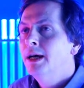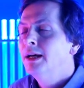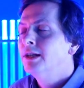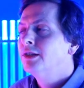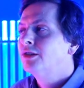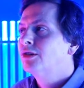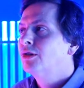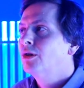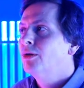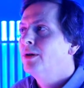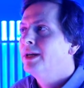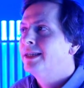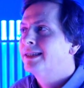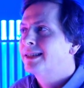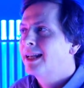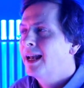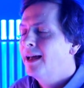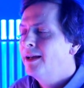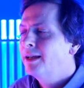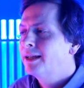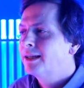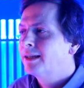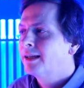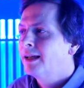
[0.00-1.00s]
So it's
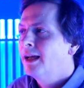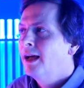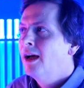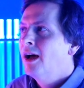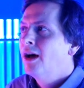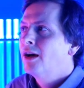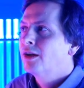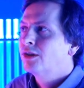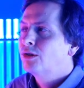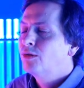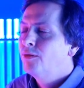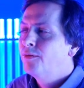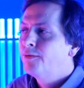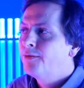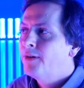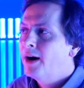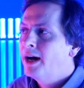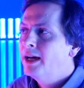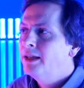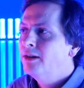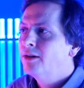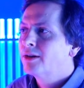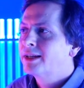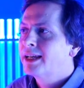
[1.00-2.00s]
like to
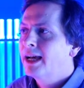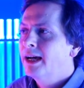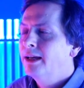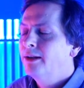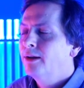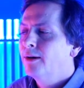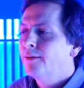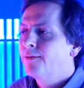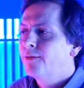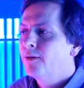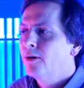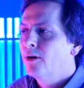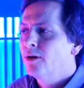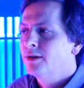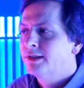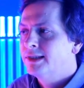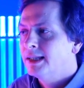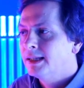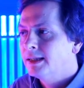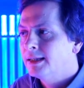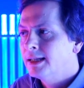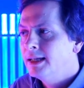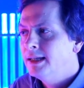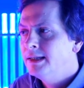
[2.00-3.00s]
find a kind of
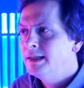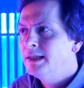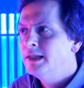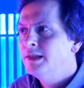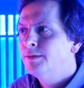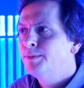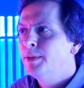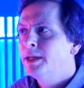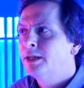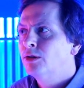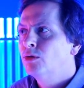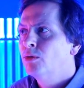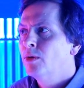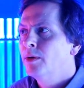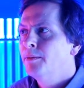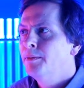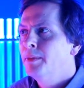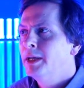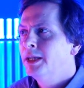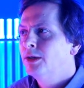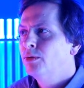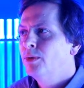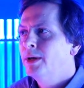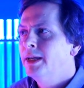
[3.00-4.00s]
synthesis
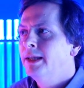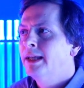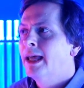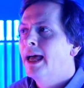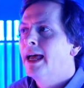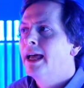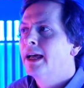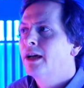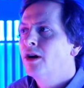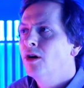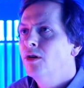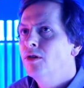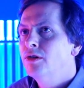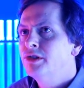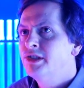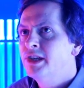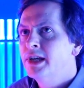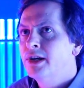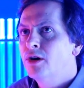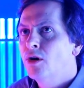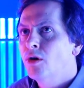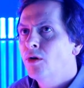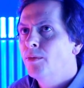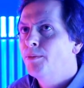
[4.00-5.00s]
between
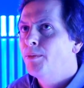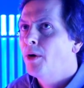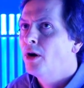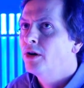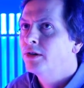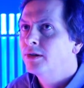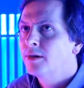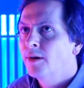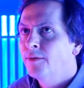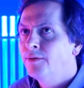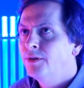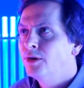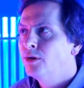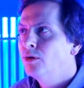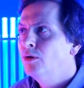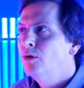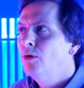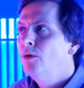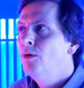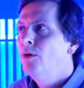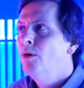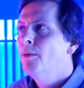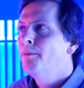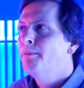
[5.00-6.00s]
ecological point of
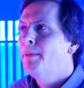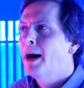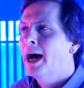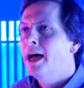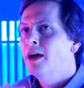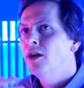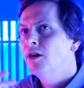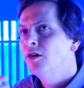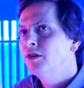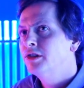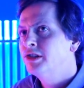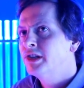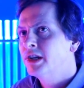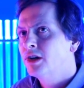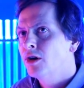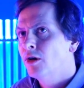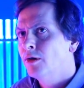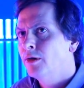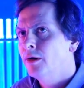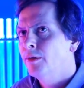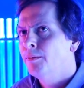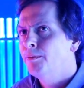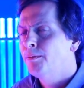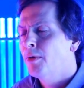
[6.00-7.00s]
view,
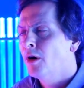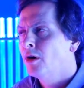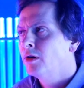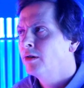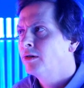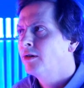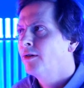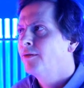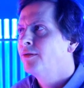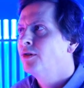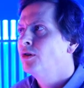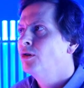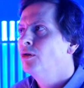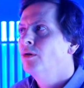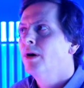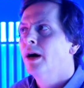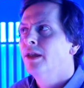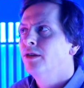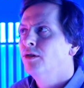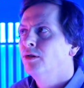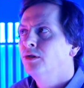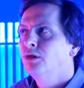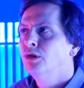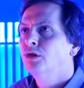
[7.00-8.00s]
biological point of view,
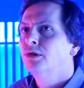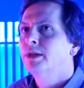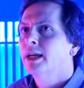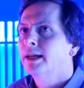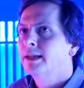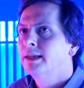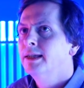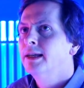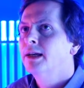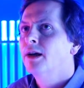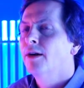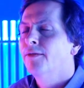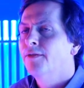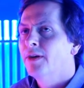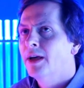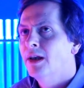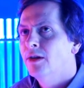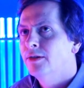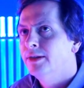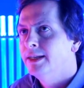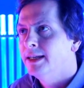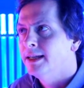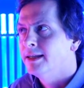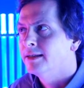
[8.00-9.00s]
and the new technique of
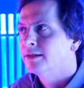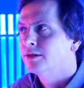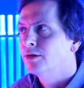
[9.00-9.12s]
LED.